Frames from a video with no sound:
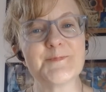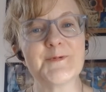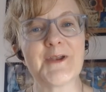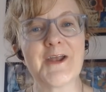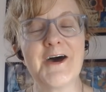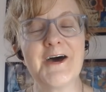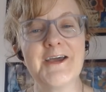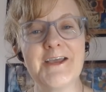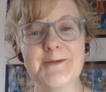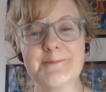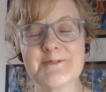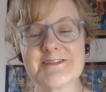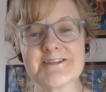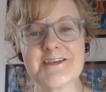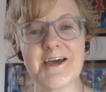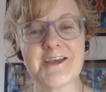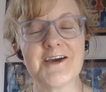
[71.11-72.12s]
but I am a
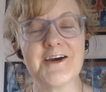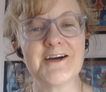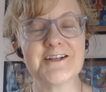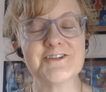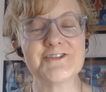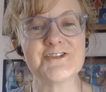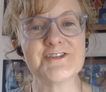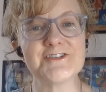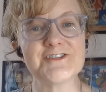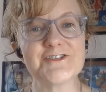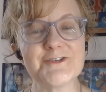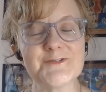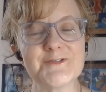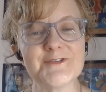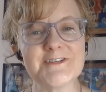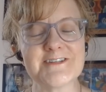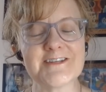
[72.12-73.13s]
psychology
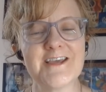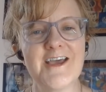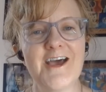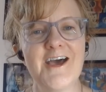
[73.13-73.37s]
student.